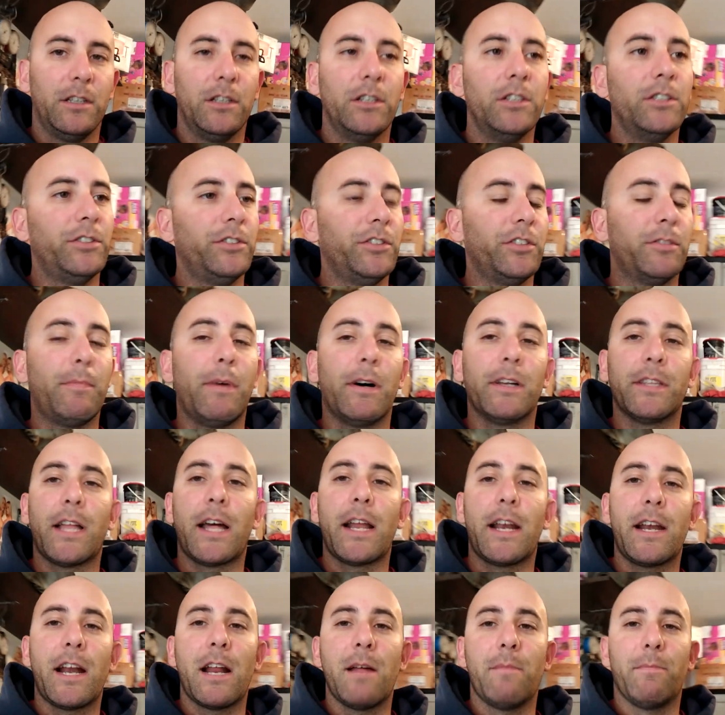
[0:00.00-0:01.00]
she's about
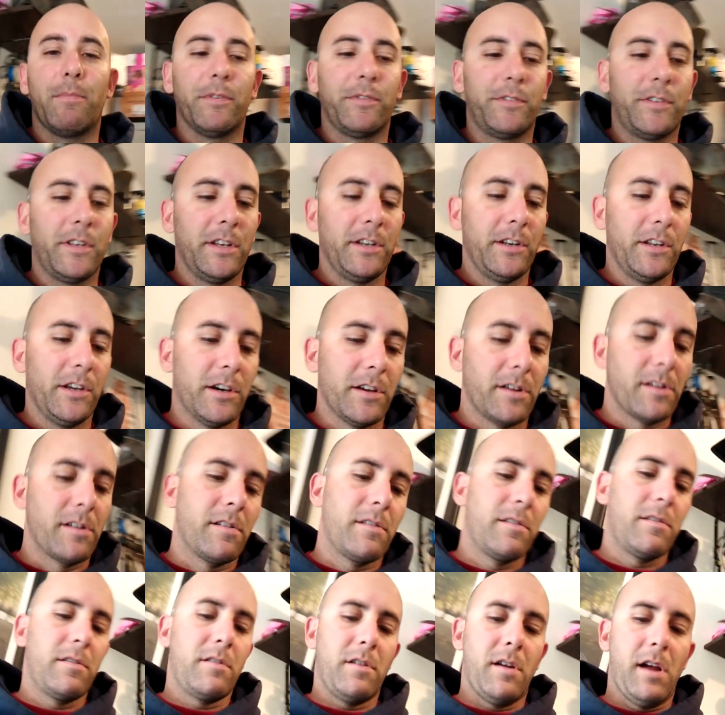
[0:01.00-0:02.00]
99% done.
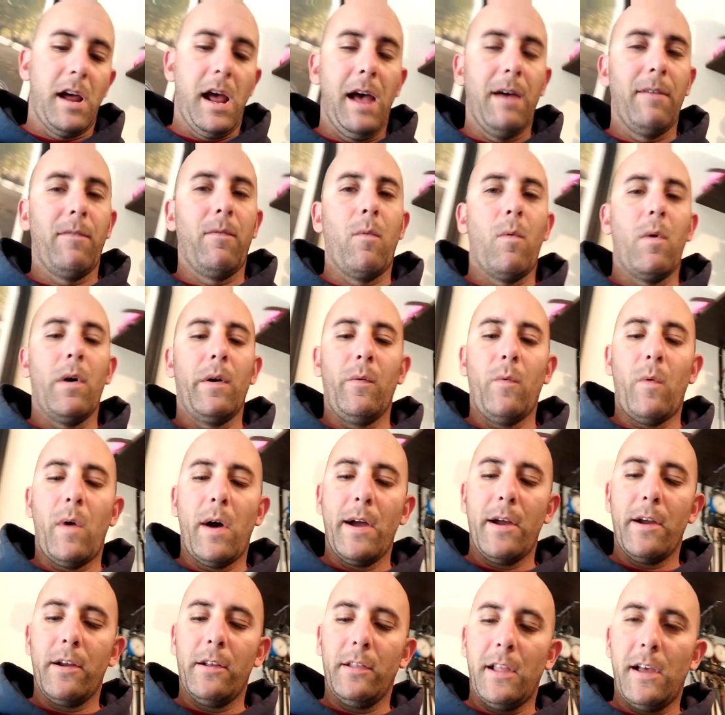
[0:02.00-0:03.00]
I have one
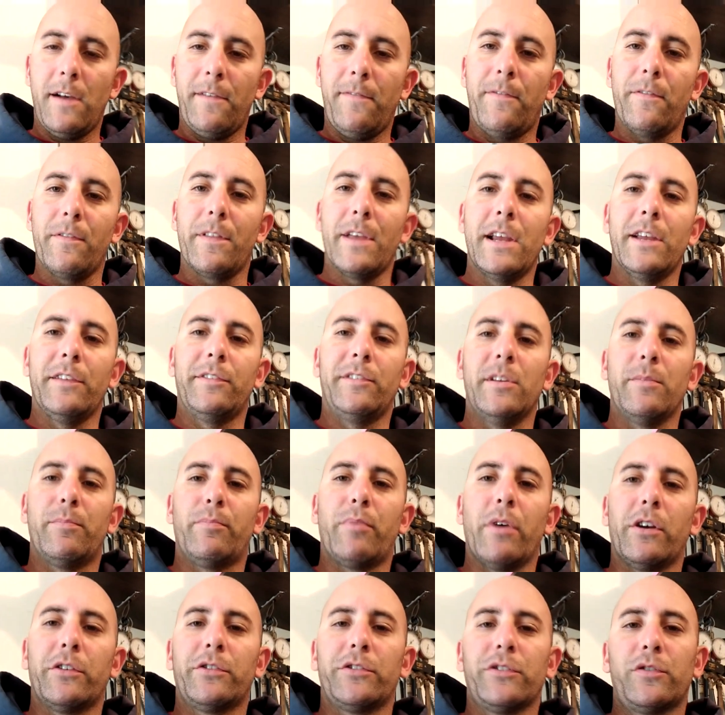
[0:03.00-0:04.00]
wire left for the AC
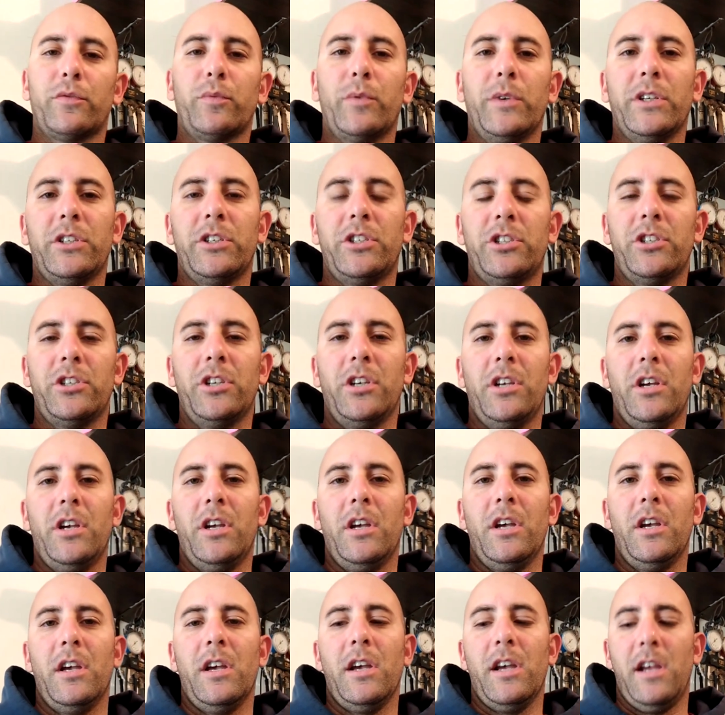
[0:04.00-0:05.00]
pressure switch,
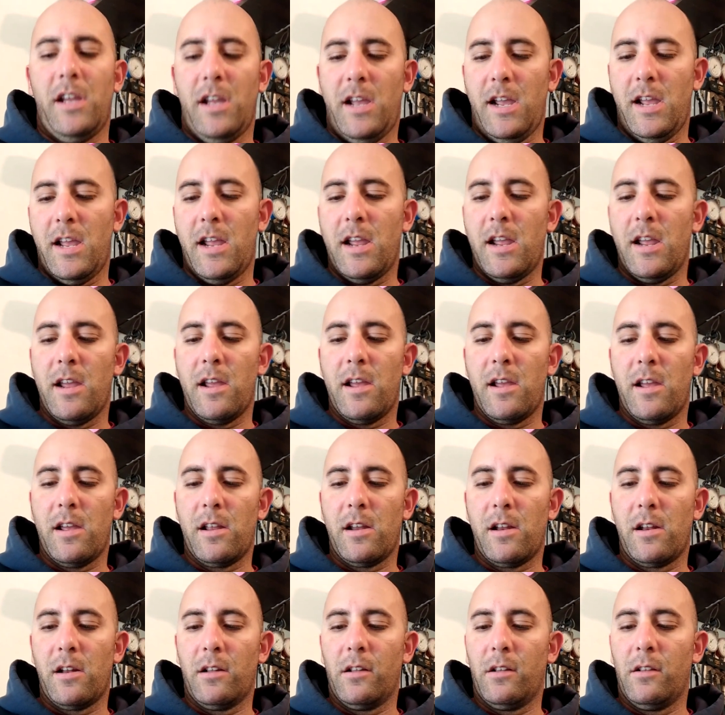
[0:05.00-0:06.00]

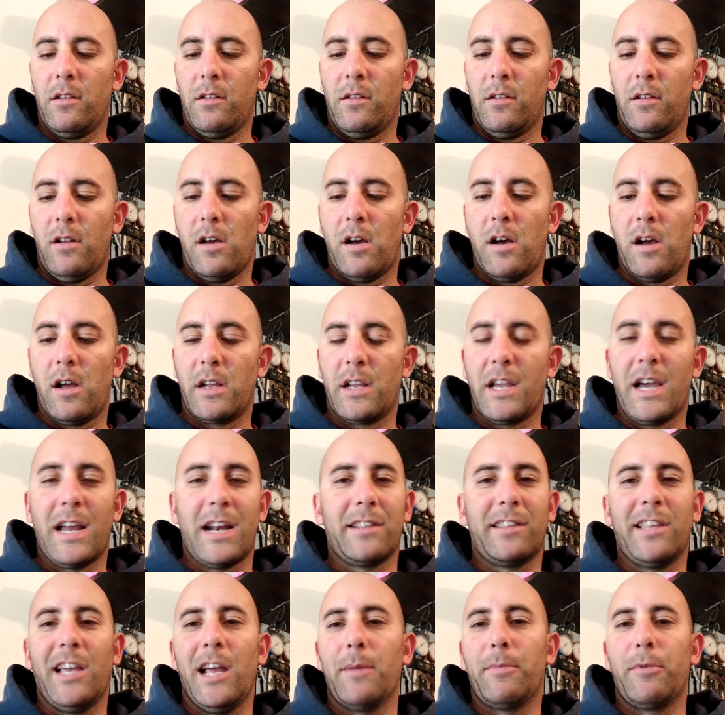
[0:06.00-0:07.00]
and I gotta
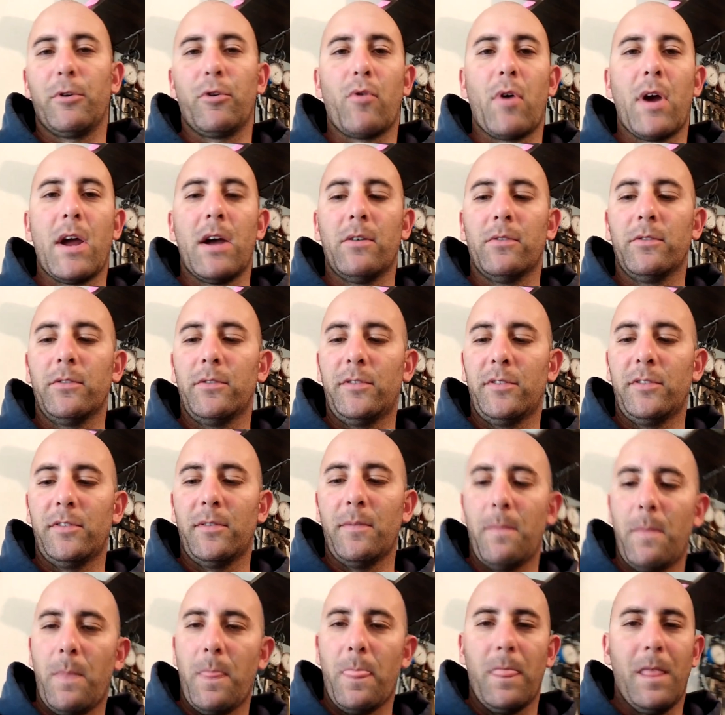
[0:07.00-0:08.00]
tie up the grounds.
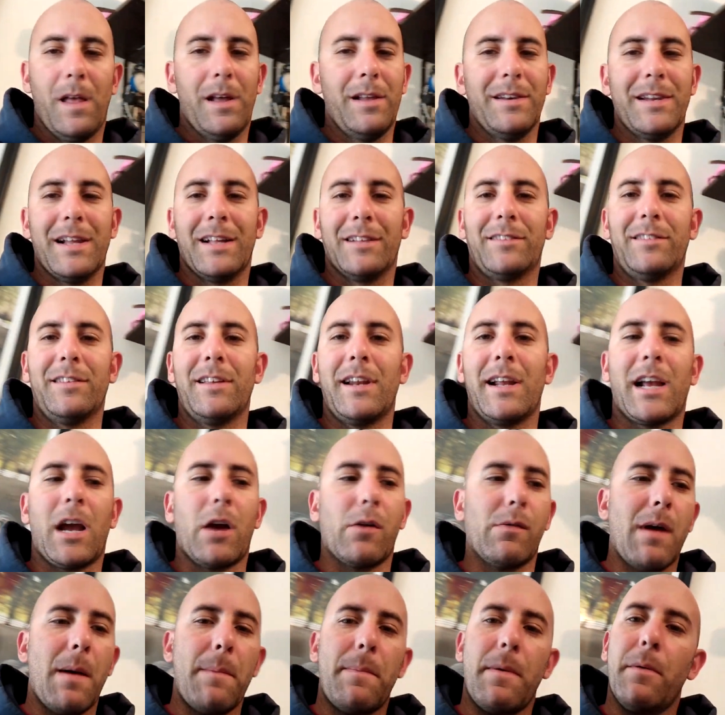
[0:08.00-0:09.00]
That's it, I can
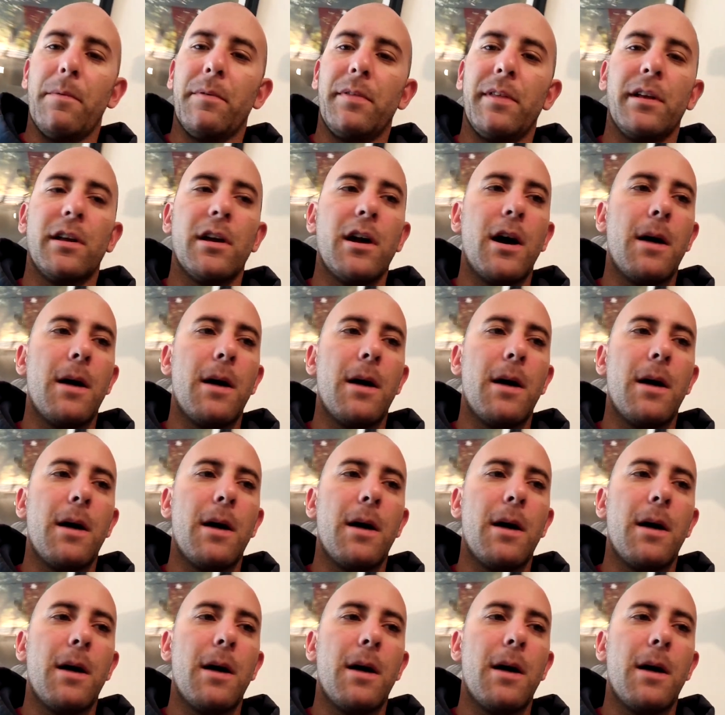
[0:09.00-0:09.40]
wrap everything